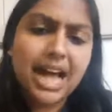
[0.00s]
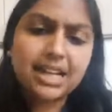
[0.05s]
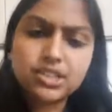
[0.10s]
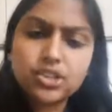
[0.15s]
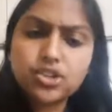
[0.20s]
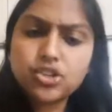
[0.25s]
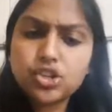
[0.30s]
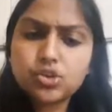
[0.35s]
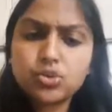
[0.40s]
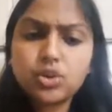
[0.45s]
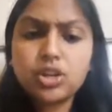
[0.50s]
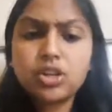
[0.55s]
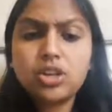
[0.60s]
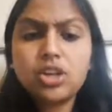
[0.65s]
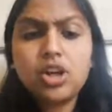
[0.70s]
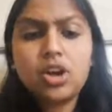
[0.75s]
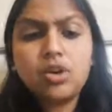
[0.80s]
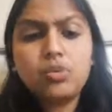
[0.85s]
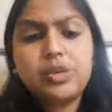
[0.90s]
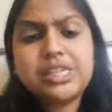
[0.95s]
usual,
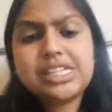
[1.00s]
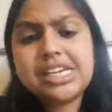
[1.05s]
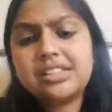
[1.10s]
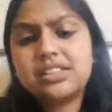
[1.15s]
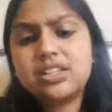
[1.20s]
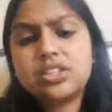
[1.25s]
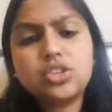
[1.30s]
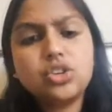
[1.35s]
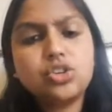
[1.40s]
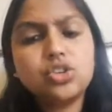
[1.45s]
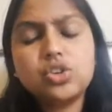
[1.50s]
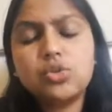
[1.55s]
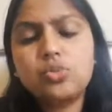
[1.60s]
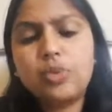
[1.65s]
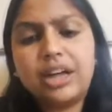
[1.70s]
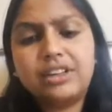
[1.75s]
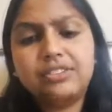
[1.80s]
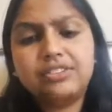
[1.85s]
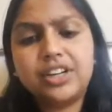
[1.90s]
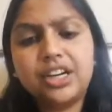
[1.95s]
we take the social
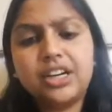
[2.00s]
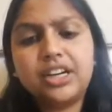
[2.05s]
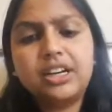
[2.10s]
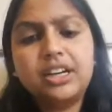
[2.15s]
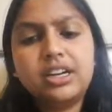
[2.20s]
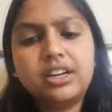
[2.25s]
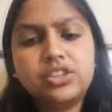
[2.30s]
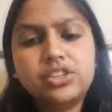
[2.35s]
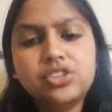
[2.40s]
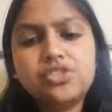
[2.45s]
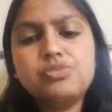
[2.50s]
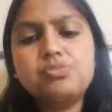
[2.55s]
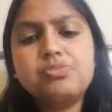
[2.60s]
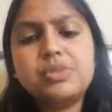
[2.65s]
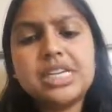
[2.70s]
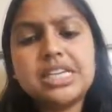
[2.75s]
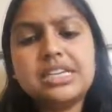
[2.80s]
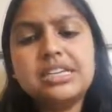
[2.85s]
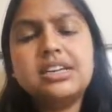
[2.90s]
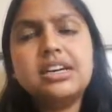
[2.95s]
welfare to
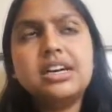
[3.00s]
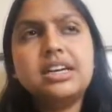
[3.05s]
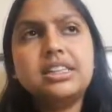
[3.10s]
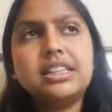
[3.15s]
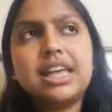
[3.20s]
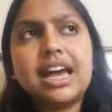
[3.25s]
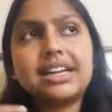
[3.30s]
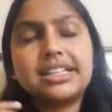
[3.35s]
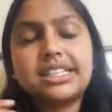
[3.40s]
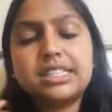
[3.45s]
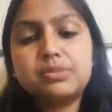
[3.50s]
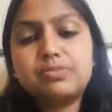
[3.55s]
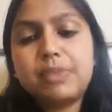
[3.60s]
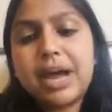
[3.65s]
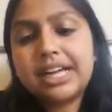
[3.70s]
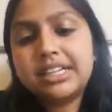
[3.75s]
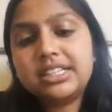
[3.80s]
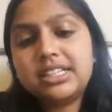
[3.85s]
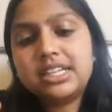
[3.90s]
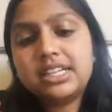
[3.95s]
be the
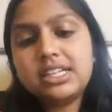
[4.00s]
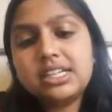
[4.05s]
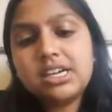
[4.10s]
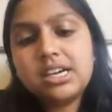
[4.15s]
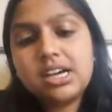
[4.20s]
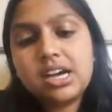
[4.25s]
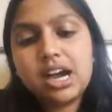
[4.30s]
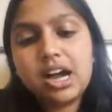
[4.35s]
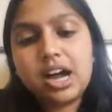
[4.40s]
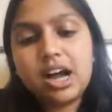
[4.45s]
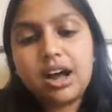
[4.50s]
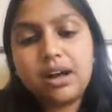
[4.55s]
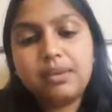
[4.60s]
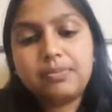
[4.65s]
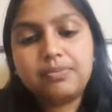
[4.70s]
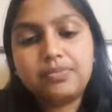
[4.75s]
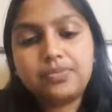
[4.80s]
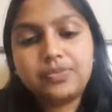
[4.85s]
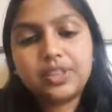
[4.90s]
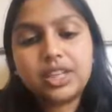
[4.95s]
expected
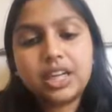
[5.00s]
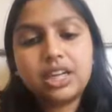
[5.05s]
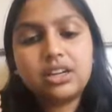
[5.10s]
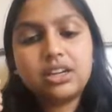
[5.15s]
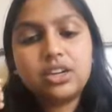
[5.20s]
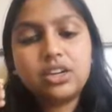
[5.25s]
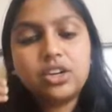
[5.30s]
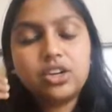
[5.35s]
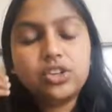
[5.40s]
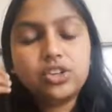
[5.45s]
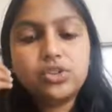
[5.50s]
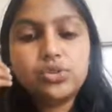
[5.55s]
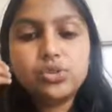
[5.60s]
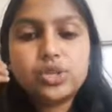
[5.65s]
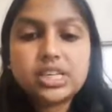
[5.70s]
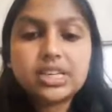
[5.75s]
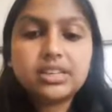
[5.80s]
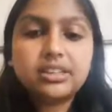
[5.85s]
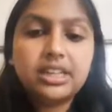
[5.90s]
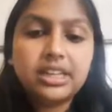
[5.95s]

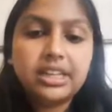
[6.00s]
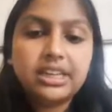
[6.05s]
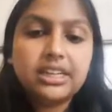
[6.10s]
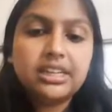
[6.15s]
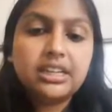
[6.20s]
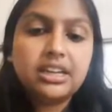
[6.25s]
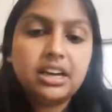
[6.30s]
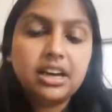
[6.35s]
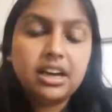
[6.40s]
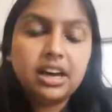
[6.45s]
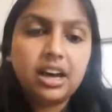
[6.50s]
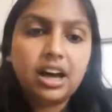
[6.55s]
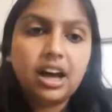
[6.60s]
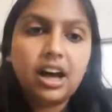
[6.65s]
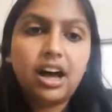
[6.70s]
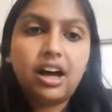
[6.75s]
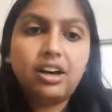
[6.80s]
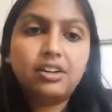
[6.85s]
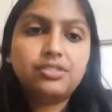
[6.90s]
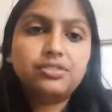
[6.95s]
utility
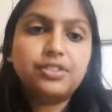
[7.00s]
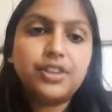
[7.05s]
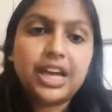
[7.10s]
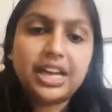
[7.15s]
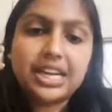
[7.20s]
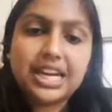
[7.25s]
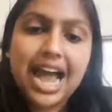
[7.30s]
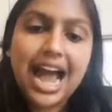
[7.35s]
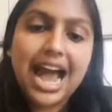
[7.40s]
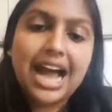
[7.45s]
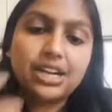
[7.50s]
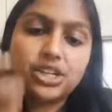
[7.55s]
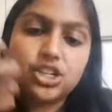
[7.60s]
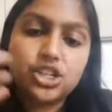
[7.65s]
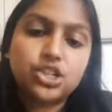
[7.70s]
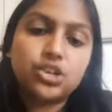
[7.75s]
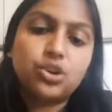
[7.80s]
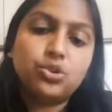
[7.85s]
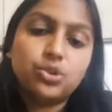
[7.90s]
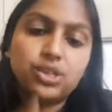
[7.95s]
of an ad
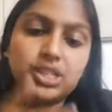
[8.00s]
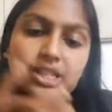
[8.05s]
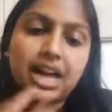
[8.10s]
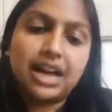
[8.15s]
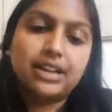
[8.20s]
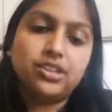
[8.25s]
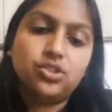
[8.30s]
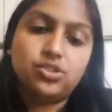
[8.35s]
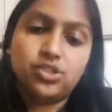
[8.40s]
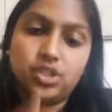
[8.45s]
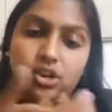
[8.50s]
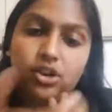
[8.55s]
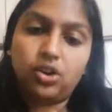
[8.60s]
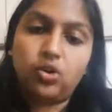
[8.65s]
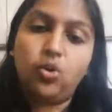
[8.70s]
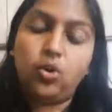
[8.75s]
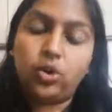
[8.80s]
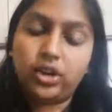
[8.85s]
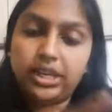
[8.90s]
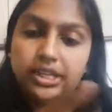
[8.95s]
shown to that user
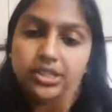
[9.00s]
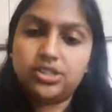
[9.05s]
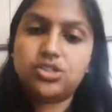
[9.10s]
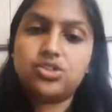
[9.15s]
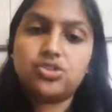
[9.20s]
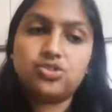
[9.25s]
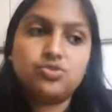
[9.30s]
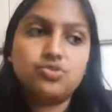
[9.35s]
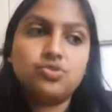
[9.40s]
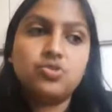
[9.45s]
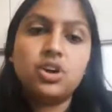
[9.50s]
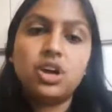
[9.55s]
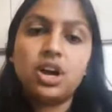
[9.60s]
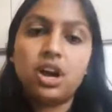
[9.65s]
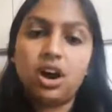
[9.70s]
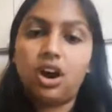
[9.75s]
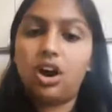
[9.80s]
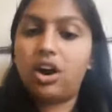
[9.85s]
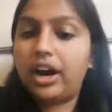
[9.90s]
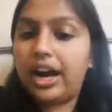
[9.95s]
according to
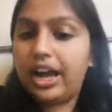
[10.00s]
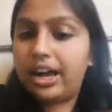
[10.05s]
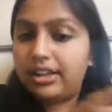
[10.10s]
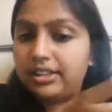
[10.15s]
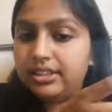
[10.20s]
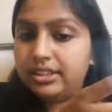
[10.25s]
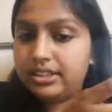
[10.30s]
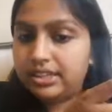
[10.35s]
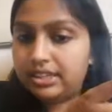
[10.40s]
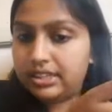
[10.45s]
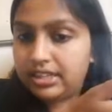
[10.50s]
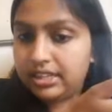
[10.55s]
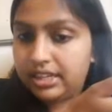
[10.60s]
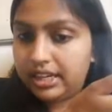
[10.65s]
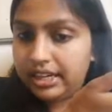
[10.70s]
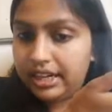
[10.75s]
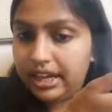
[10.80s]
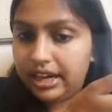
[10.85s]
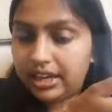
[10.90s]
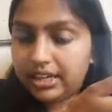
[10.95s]

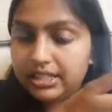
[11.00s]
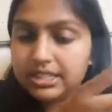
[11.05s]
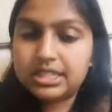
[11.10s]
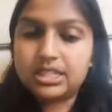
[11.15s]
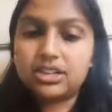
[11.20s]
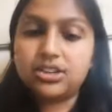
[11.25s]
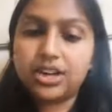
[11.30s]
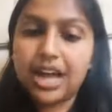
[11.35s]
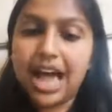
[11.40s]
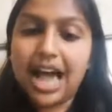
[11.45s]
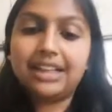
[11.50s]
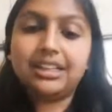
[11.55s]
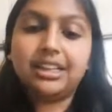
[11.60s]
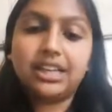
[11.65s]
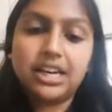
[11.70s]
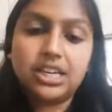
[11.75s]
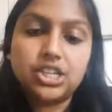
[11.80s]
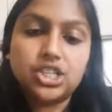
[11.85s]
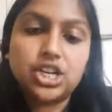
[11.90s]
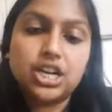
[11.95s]
the considered
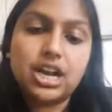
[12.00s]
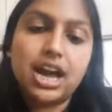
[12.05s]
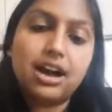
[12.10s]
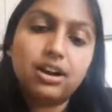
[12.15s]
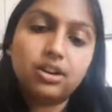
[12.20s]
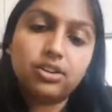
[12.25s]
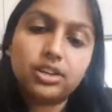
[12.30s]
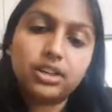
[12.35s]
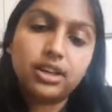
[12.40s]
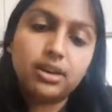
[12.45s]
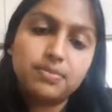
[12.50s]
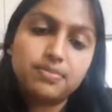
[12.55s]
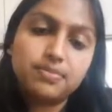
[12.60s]
allocation algorithm.